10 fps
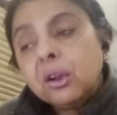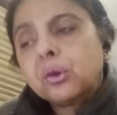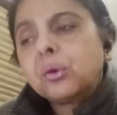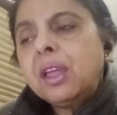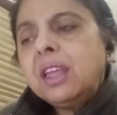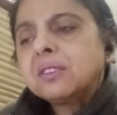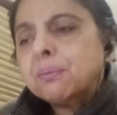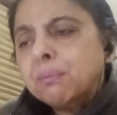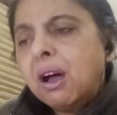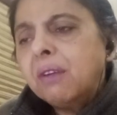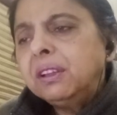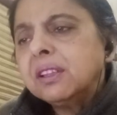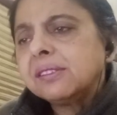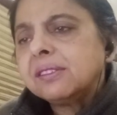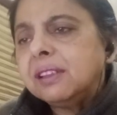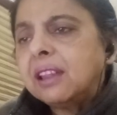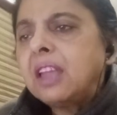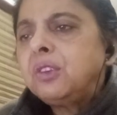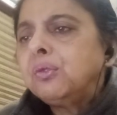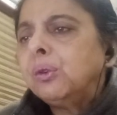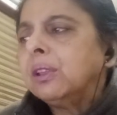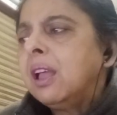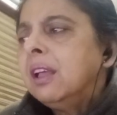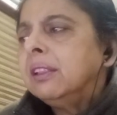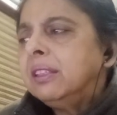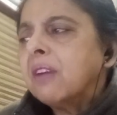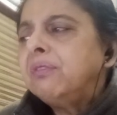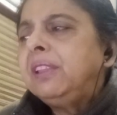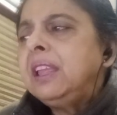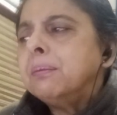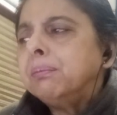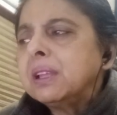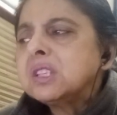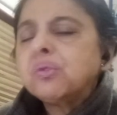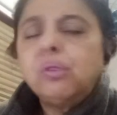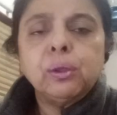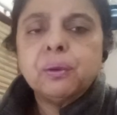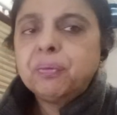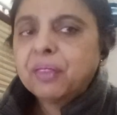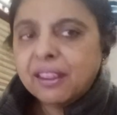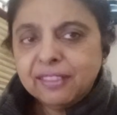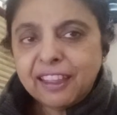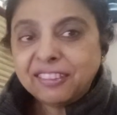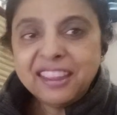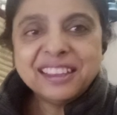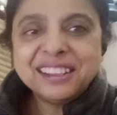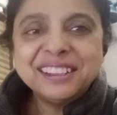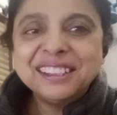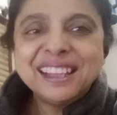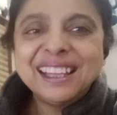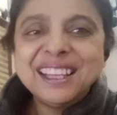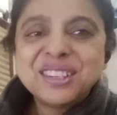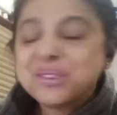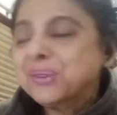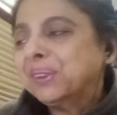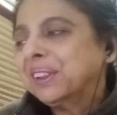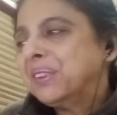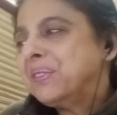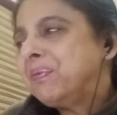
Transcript: great, marvelous, delightful, lovely, blissful nothing earthly at all.